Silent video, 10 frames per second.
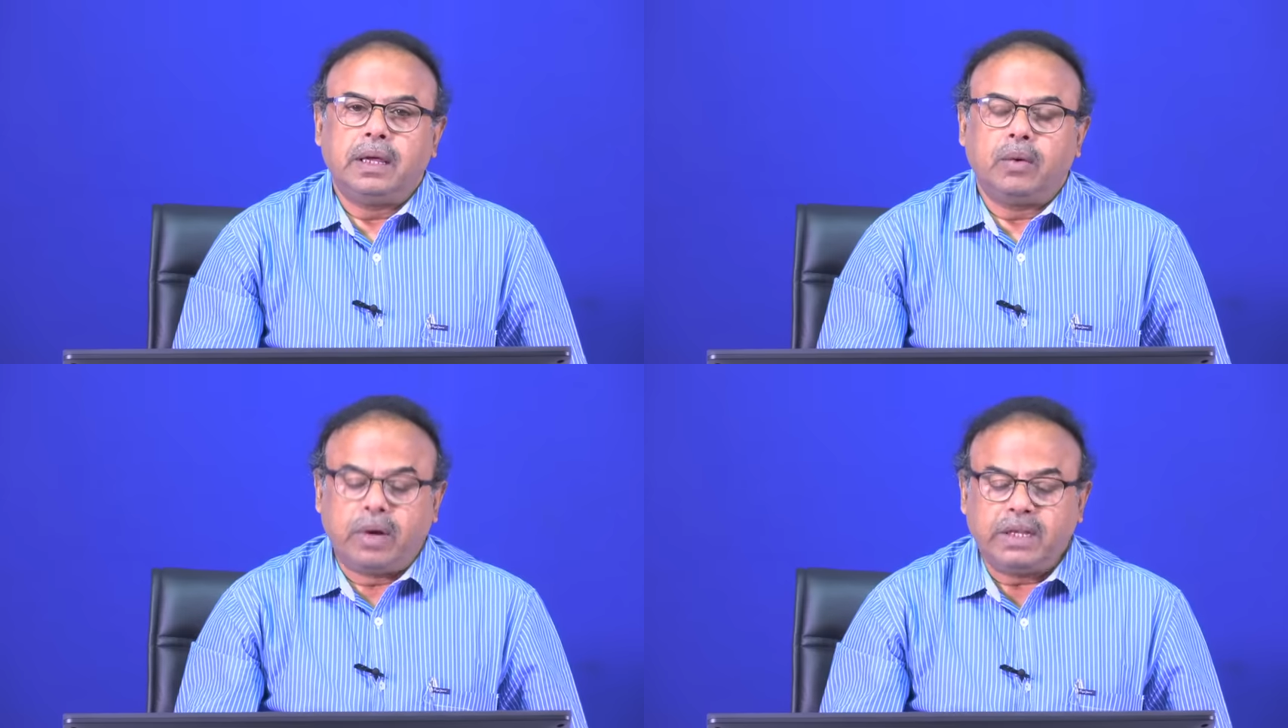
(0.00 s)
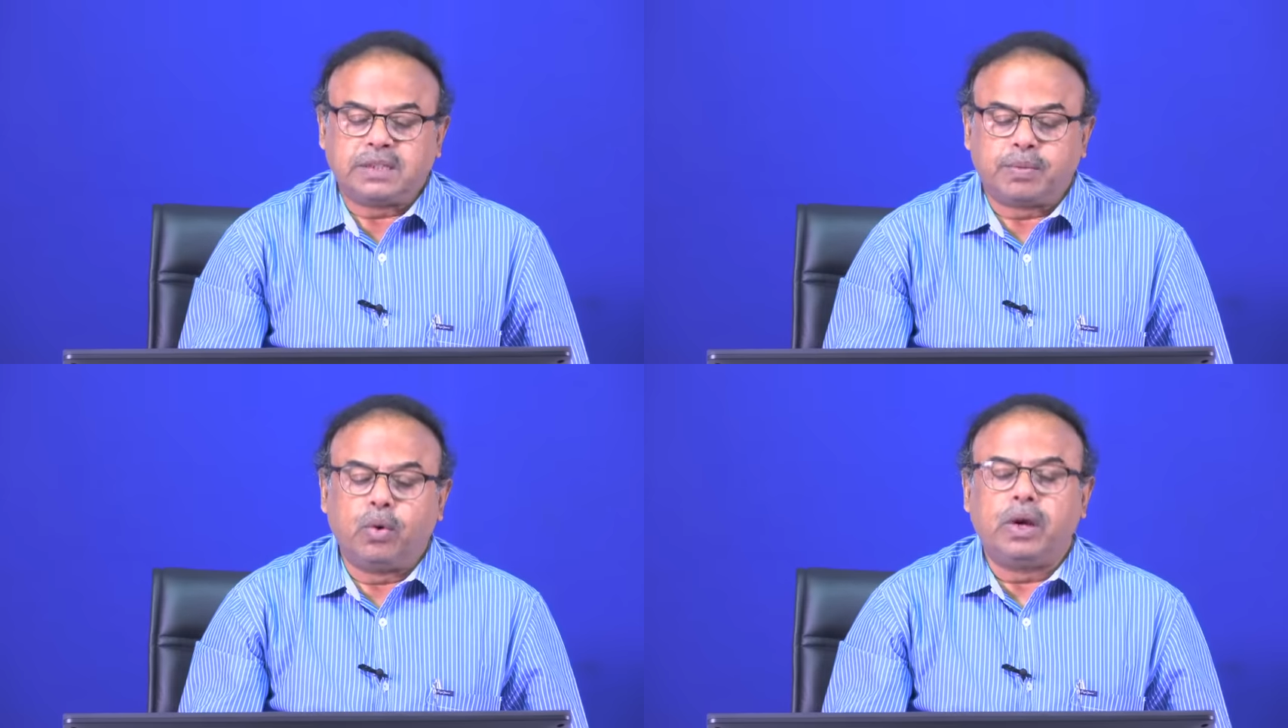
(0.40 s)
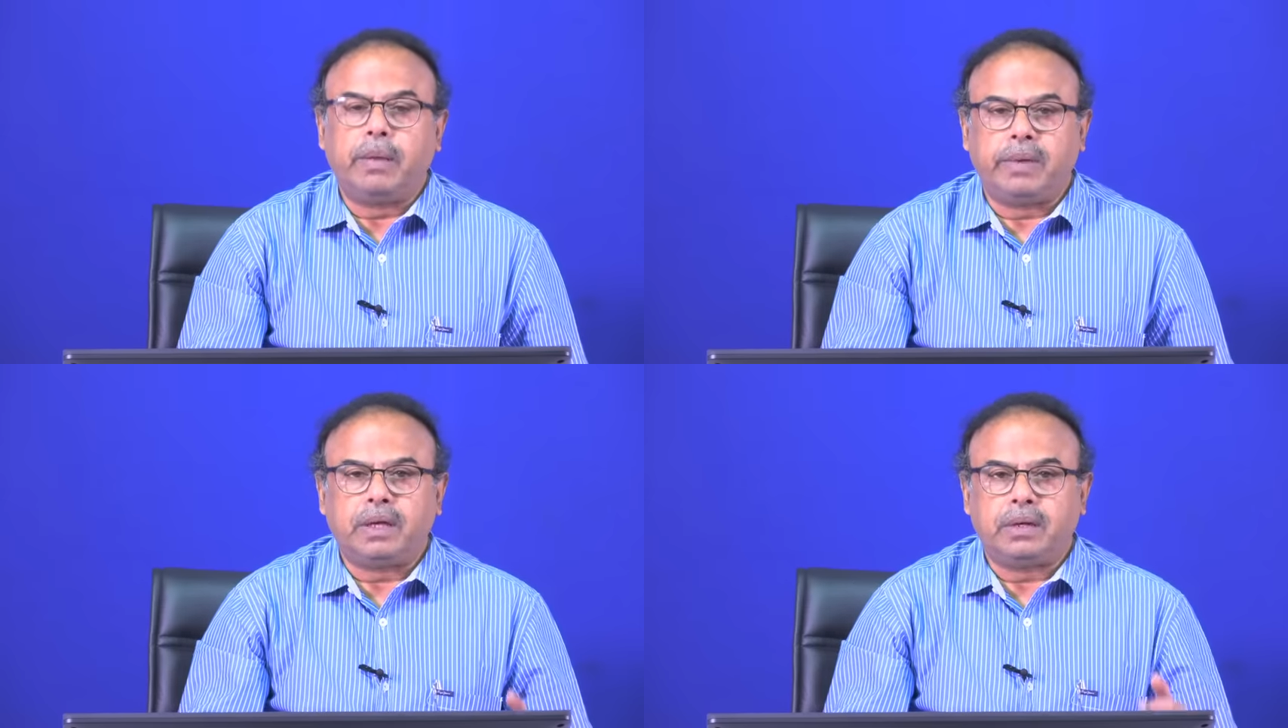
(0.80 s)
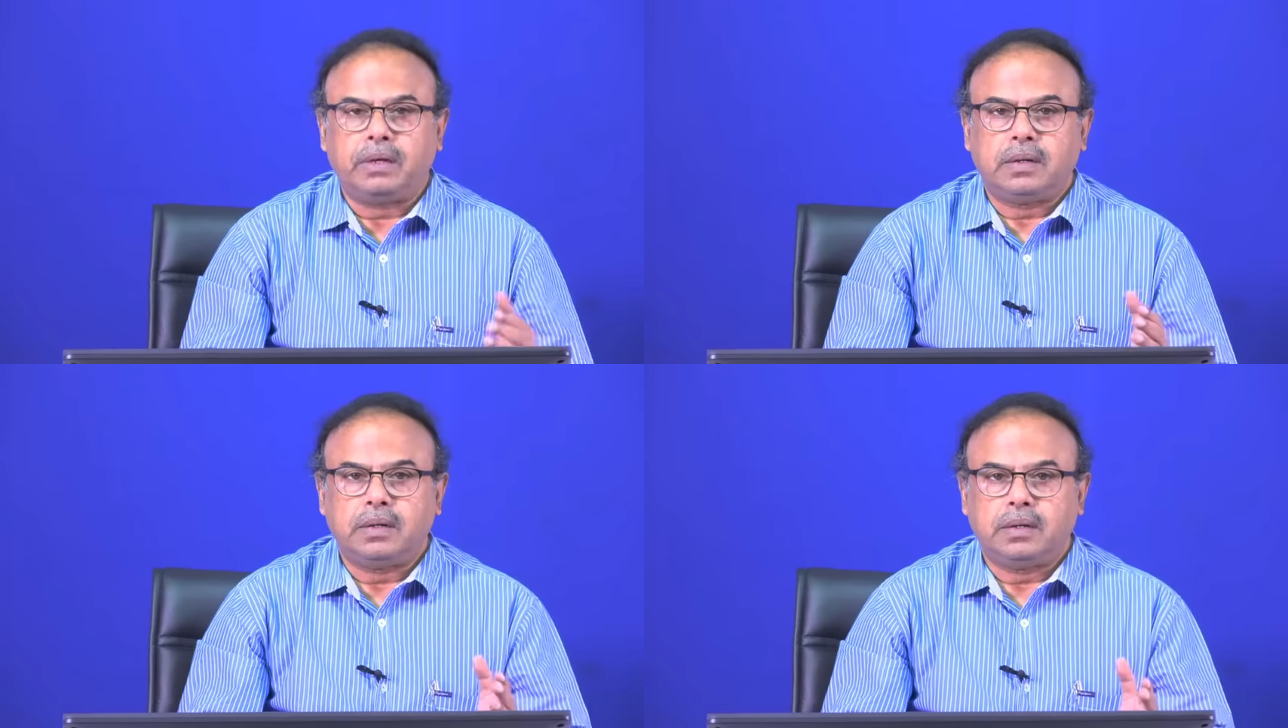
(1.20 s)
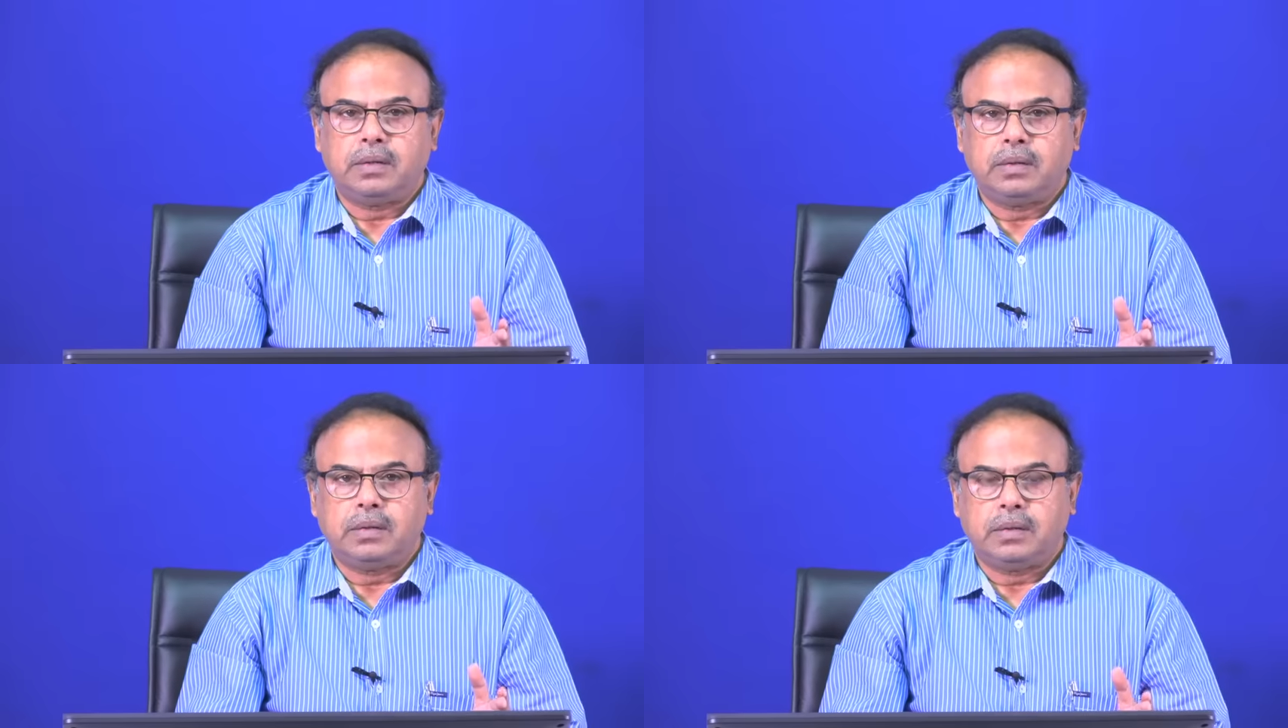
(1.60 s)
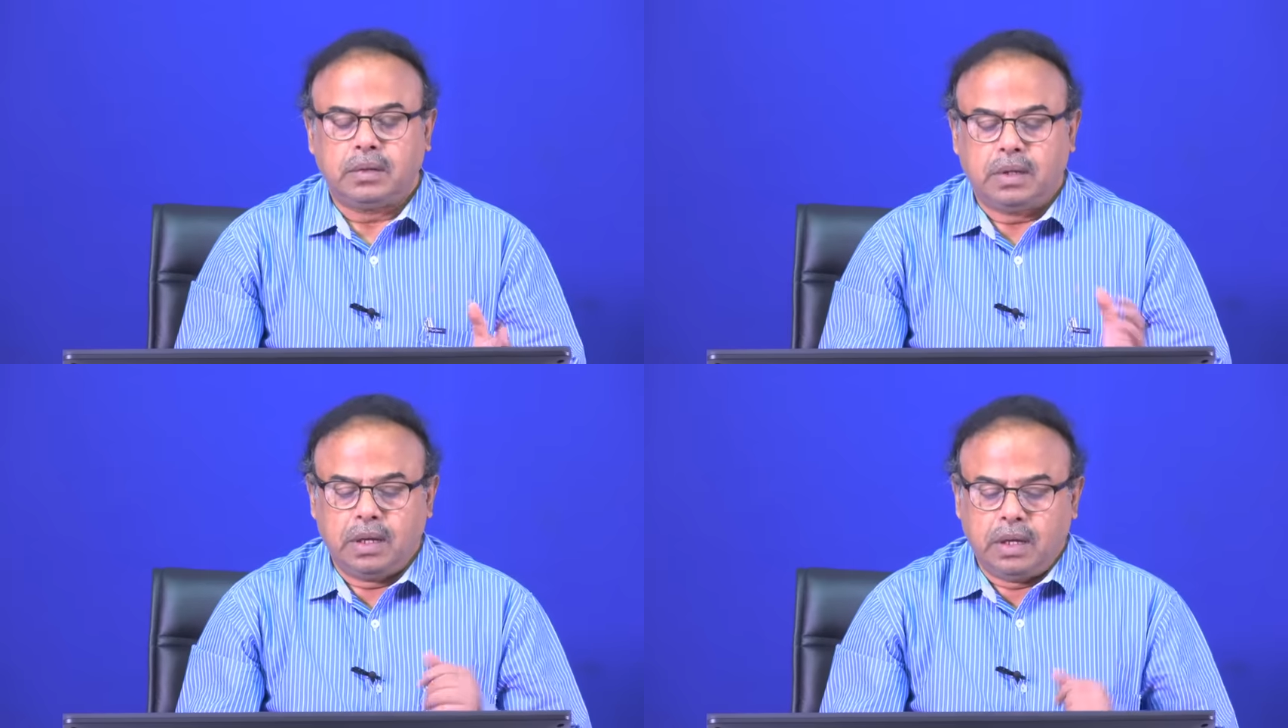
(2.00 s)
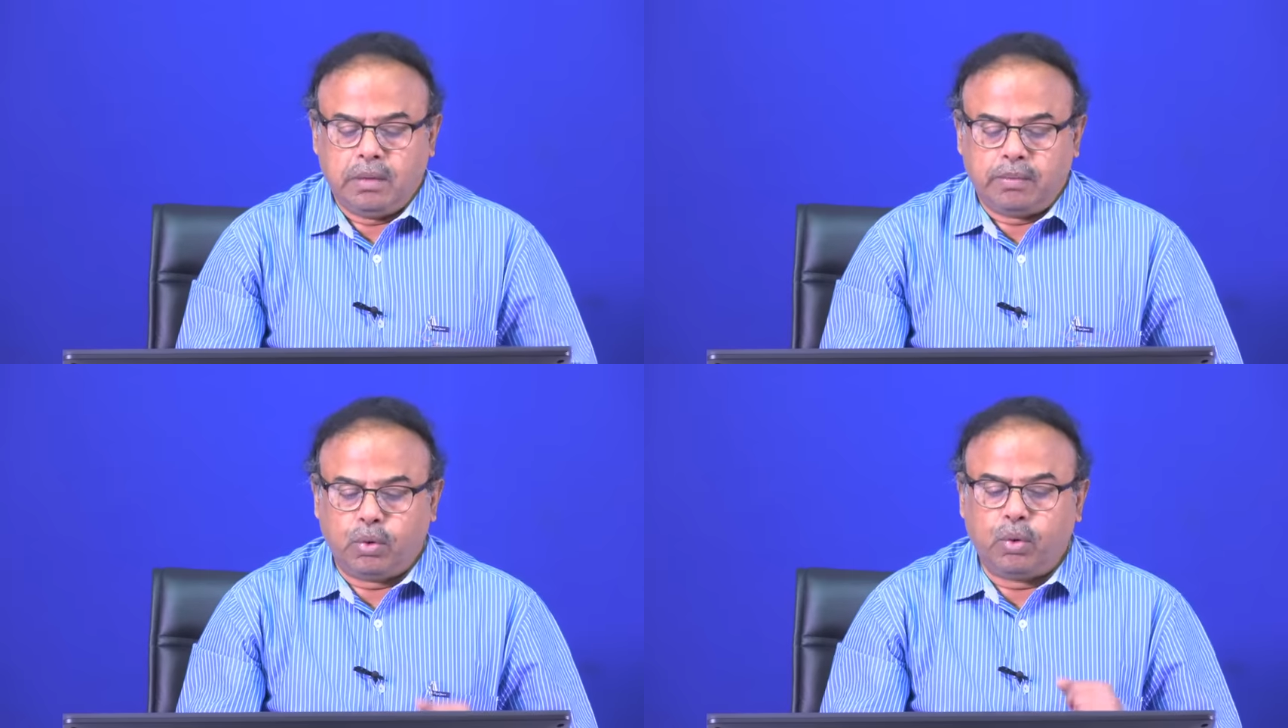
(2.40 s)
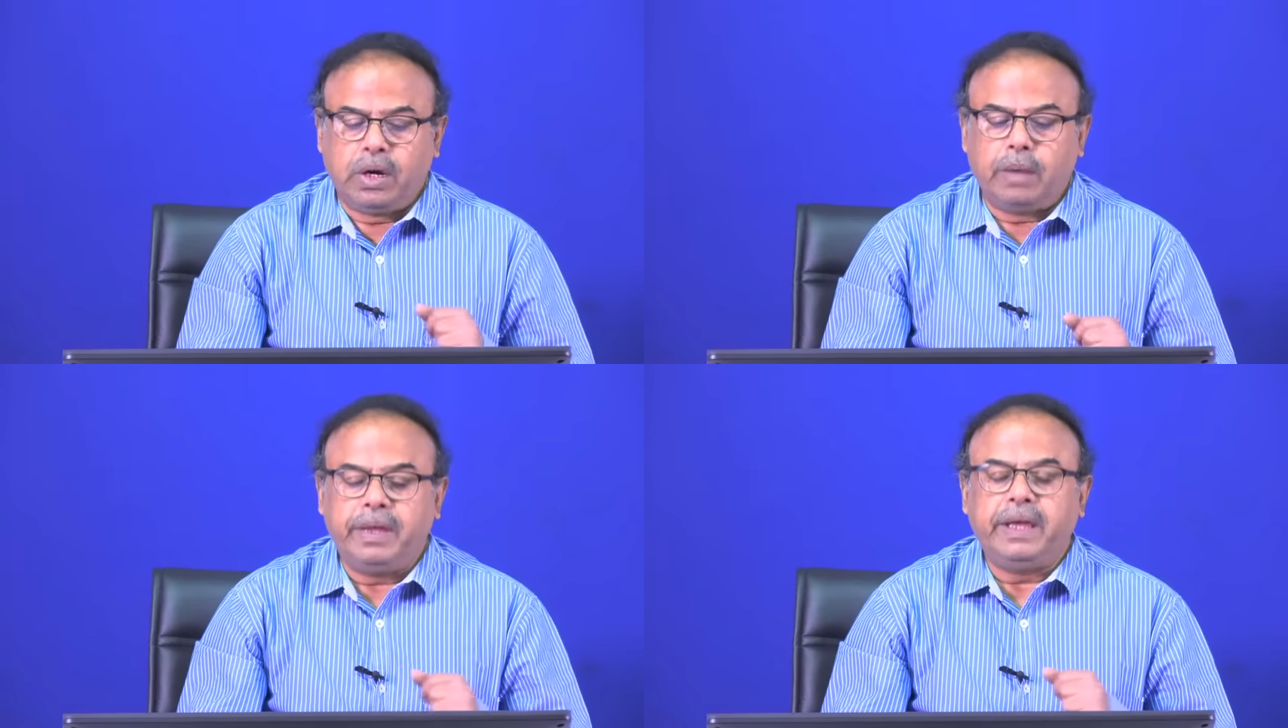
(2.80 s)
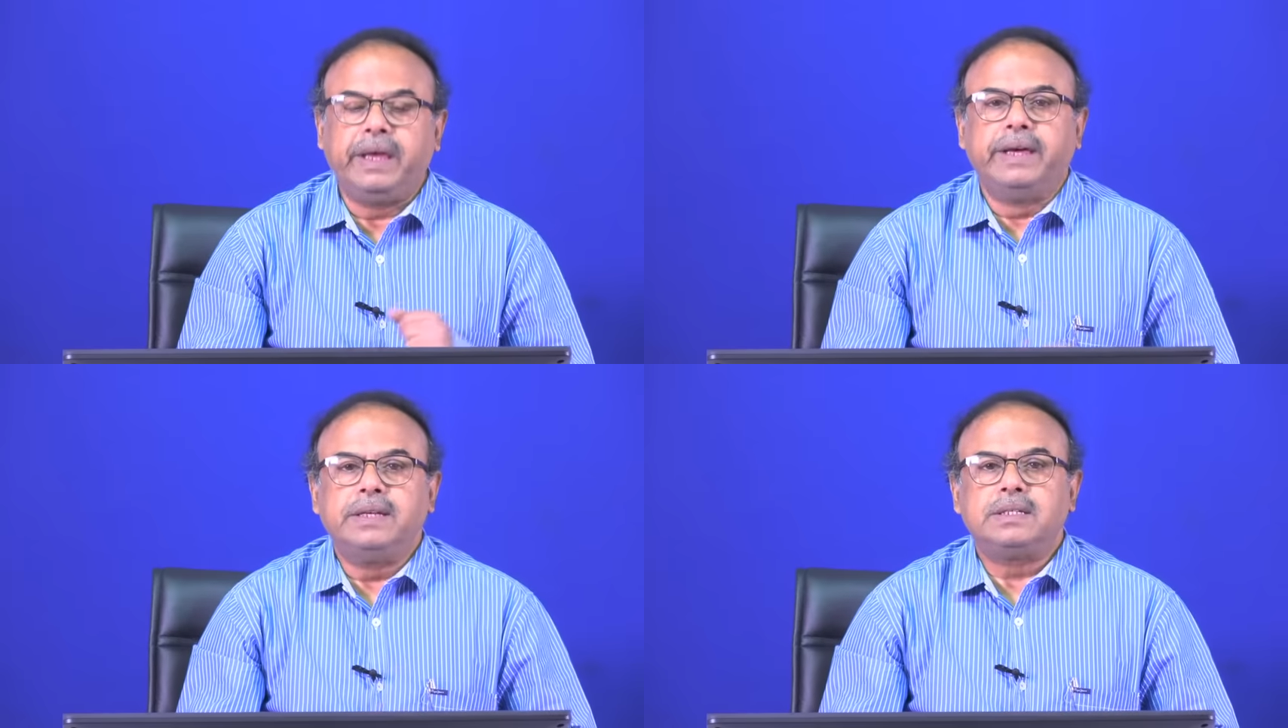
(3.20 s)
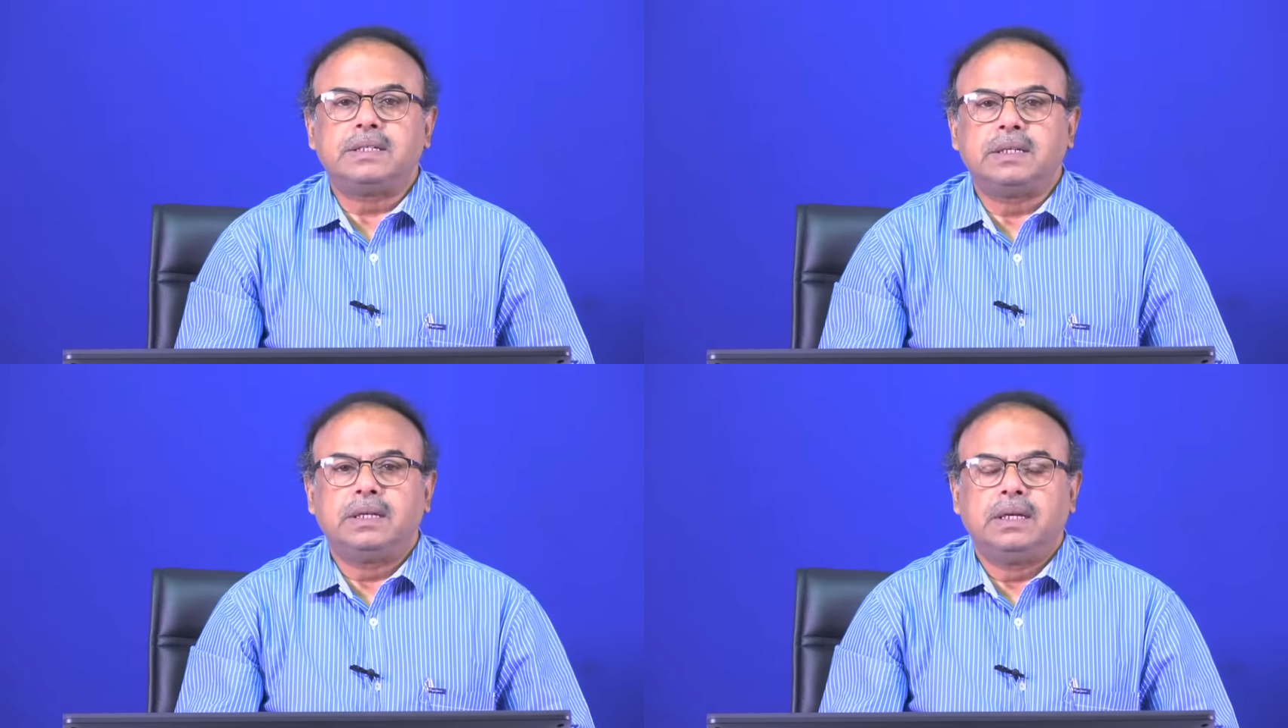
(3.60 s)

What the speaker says: what is programming? Programming is